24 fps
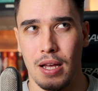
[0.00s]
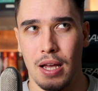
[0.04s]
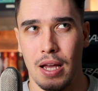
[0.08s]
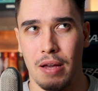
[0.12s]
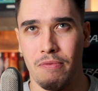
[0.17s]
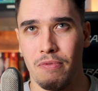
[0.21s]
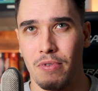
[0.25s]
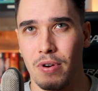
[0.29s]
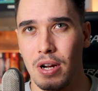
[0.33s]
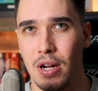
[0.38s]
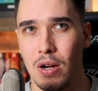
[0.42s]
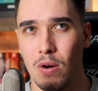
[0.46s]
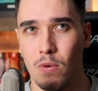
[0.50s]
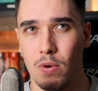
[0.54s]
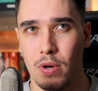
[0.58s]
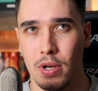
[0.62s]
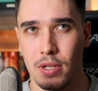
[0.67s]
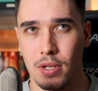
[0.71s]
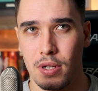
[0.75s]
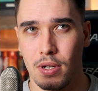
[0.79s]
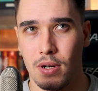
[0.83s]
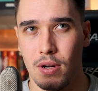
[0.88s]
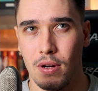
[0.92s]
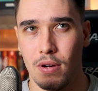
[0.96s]
I forgot what
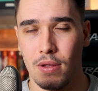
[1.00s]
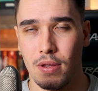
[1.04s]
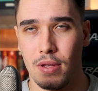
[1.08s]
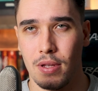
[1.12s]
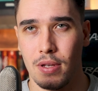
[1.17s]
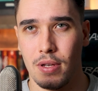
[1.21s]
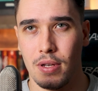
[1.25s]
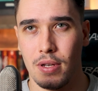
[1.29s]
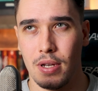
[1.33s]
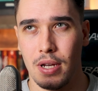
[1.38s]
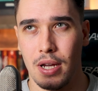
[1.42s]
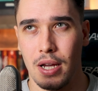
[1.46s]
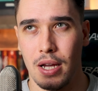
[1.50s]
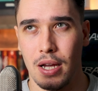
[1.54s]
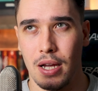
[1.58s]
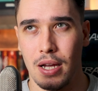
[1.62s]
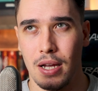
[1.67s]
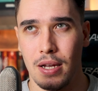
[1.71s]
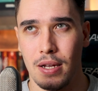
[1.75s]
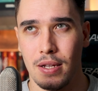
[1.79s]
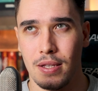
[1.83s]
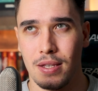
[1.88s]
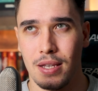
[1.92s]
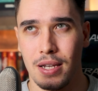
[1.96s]
it's called.
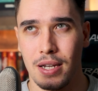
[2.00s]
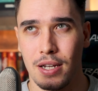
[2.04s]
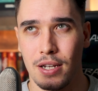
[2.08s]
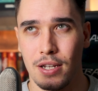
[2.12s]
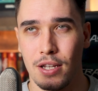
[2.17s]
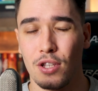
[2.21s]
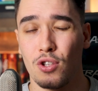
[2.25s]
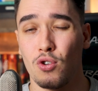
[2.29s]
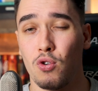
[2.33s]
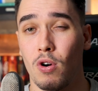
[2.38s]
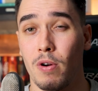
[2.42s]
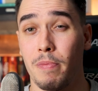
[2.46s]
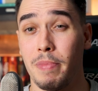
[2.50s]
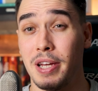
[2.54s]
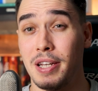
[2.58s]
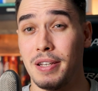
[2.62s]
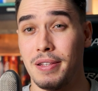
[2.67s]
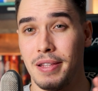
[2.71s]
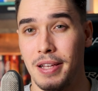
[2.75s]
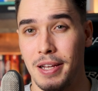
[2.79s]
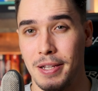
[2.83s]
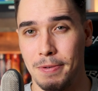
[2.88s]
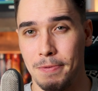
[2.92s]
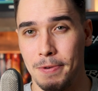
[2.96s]
It's like torment.
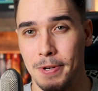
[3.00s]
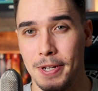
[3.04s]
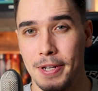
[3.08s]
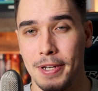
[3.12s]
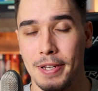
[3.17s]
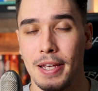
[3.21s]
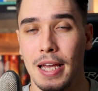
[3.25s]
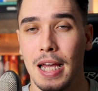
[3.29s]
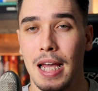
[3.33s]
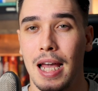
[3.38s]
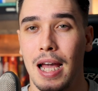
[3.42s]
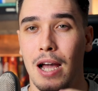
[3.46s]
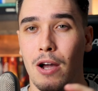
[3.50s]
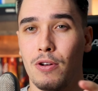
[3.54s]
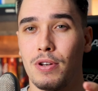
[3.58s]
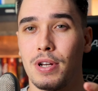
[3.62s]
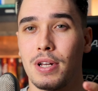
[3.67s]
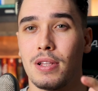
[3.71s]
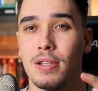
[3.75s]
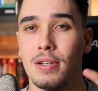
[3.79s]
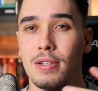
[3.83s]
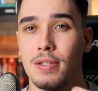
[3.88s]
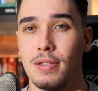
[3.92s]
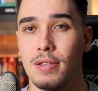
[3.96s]
That's what it is. How to
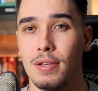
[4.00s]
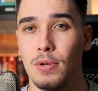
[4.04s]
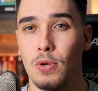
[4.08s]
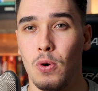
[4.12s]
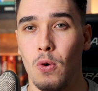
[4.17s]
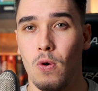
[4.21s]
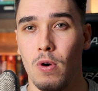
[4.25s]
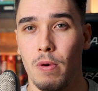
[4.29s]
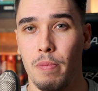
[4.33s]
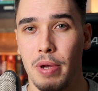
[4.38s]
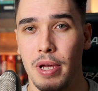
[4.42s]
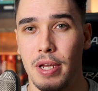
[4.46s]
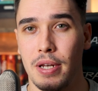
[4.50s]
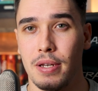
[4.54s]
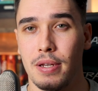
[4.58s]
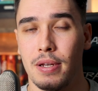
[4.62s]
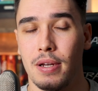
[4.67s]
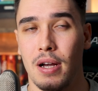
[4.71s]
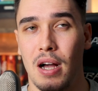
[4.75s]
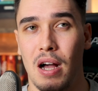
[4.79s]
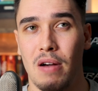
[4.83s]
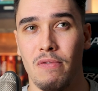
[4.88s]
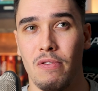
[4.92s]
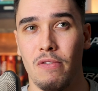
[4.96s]
cleanse the torment
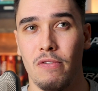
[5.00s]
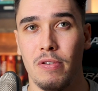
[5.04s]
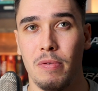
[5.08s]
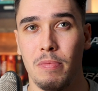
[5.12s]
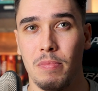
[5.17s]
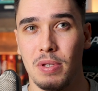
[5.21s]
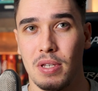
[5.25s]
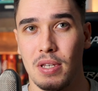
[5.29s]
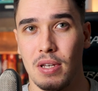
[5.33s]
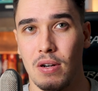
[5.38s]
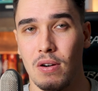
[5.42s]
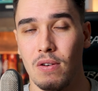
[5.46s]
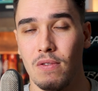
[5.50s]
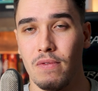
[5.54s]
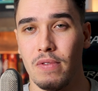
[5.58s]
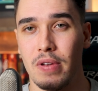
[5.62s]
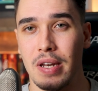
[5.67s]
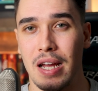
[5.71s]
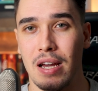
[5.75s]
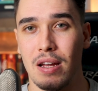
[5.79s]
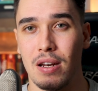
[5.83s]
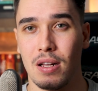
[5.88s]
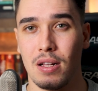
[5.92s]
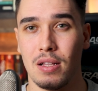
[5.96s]
off of himself
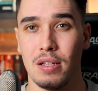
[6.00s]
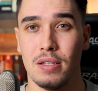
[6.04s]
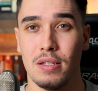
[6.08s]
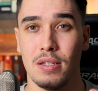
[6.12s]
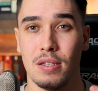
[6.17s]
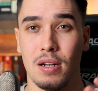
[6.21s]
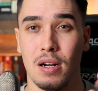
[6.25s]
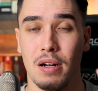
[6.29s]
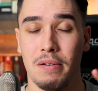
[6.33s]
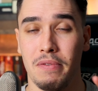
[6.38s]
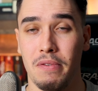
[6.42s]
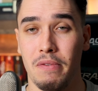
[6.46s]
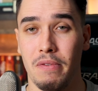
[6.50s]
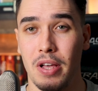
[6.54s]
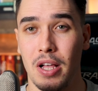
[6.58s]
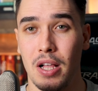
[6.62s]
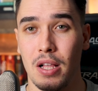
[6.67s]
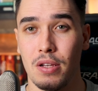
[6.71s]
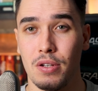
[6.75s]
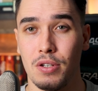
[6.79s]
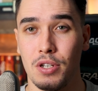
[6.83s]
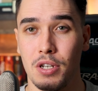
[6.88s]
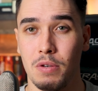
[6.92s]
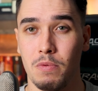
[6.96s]
and how to cleanse it off of
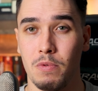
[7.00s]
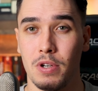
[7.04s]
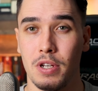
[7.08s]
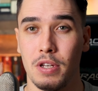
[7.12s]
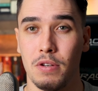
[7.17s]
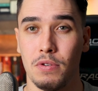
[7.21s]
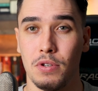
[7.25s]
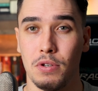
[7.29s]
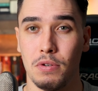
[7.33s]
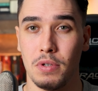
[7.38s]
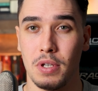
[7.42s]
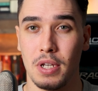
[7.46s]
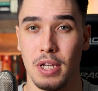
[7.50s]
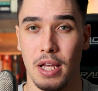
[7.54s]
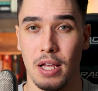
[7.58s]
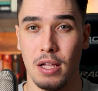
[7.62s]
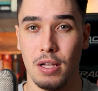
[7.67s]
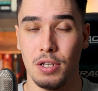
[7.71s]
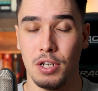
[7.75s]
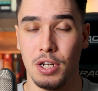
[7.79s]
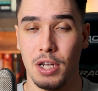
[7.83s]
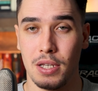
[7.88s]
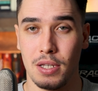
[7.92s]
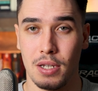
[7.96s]
Elegy. What he was using
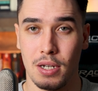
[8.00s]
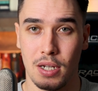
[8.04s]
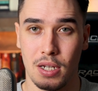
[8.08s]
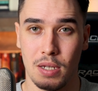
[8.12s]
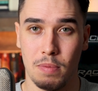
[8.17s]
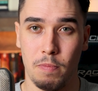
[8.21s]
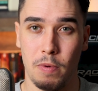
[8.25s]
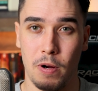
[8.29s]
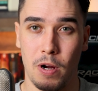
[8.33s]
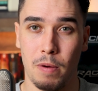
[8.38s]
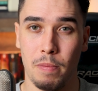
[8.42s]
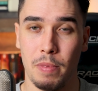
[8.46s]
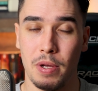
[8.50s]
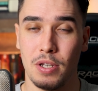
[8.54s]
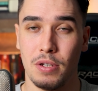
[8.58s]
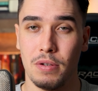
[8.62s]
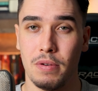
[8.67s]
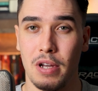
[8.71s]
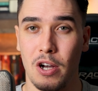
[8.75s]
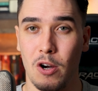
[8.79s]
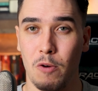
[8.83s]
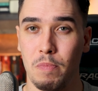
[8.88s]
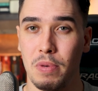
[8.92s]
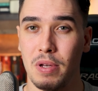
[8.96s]
Elegy as an experiment
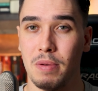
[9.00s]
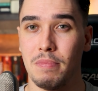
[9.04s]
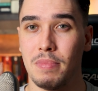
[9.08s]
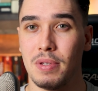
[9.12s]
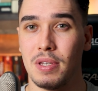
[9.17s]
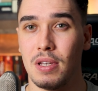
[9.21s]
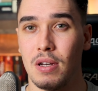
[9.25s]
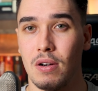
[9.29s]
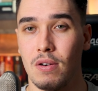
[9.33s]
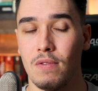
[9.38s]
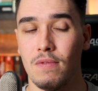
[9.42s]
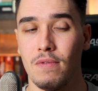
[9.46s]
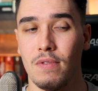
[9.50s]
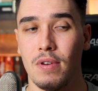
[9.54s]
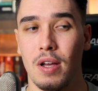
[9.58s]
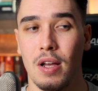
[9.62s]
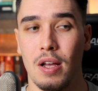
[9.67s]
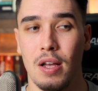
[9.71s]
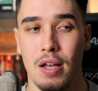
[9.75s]
to help himself.